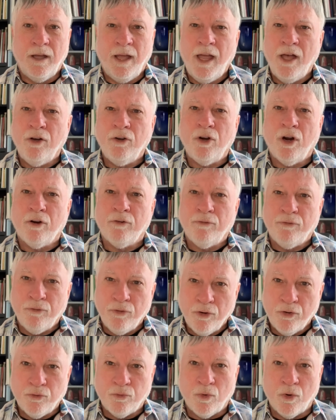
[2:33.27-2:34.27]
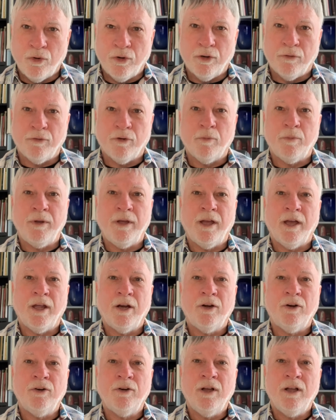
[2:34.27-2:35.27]
Elgar first wrote it for
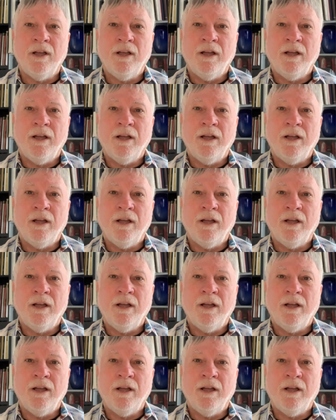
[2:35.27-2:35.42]
piano,